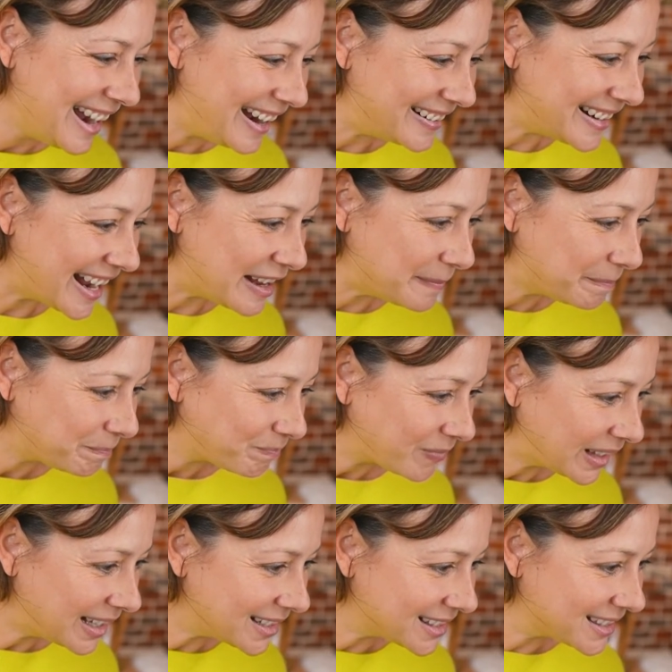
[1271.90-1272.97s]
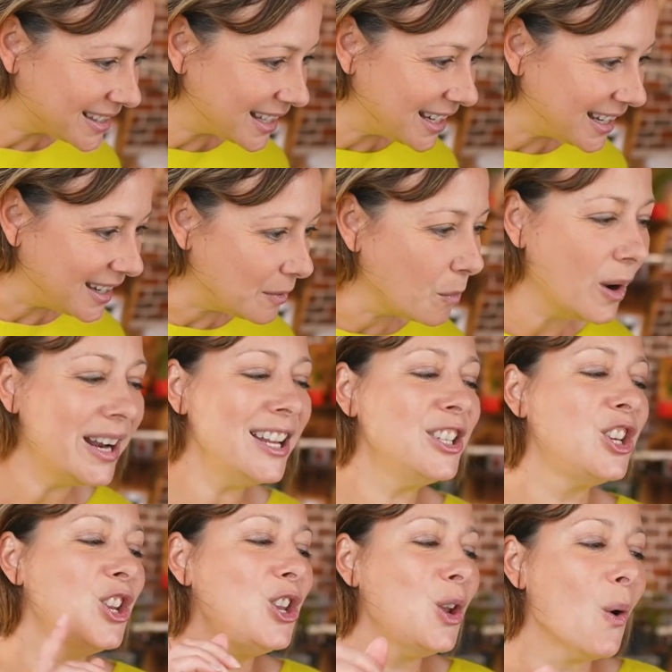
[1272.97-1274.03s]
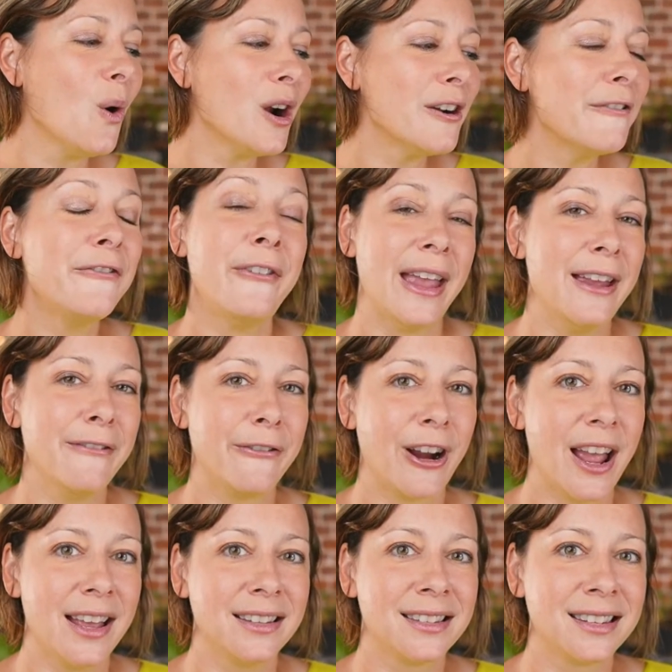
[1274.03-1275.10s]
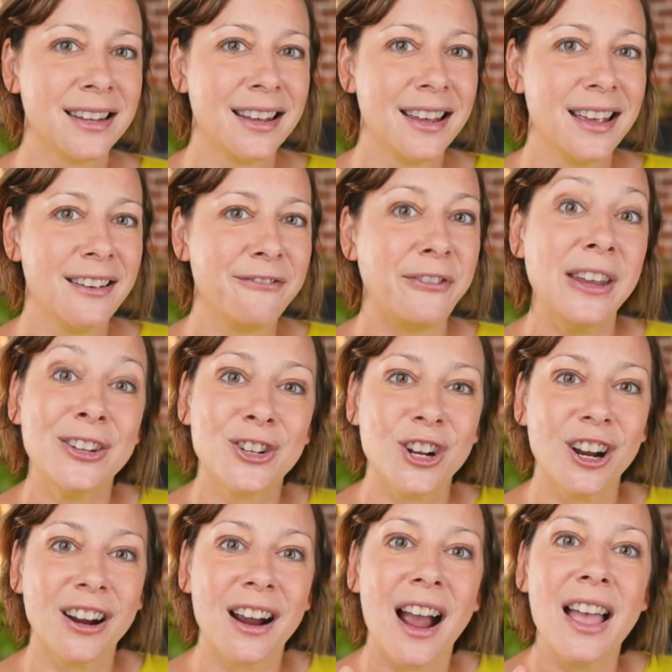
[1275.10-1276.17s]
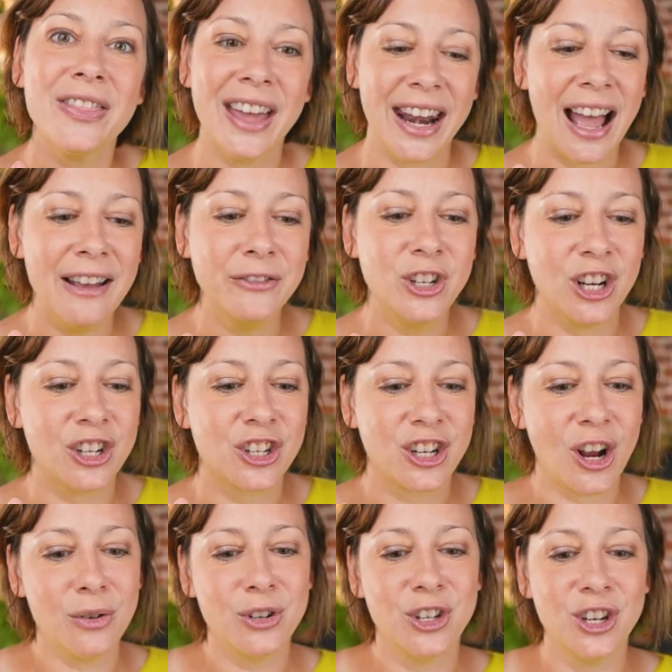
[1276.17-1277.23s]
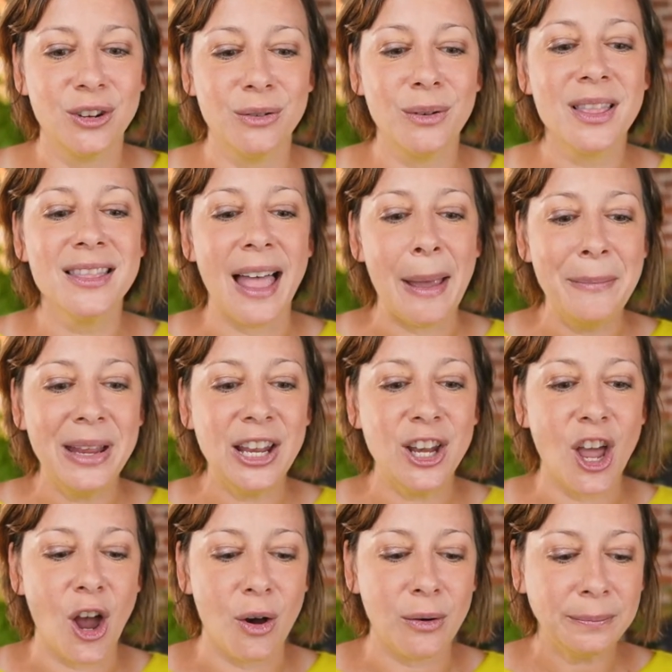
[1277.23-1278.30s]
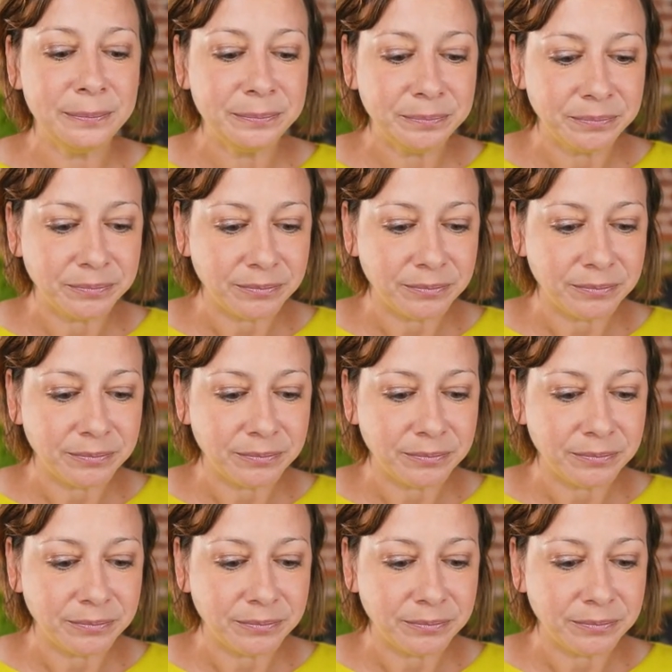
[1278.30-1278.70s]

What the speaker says: All right, let's see. What is your favorite feature that I've just showed you? Let me know.